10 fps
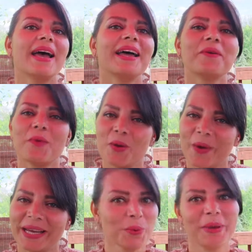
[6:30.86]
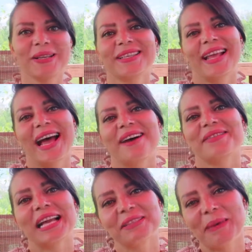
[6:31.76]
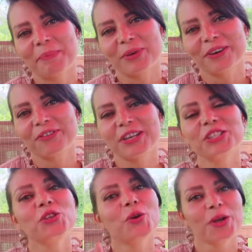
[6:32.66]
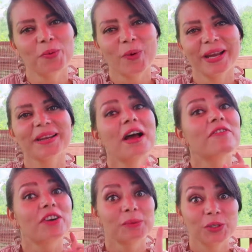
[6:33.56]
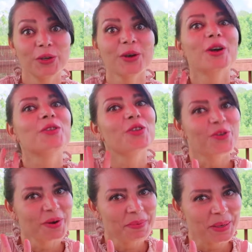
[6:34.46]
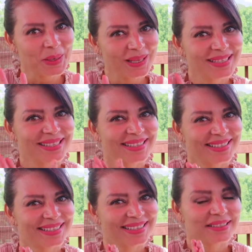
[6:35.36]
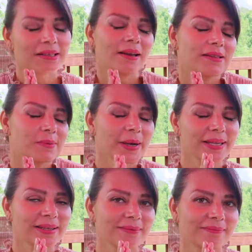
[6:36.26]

And we wait 2.5 minutes. That's my preference. You can wait from 2 to 3 minutes. So let's wait.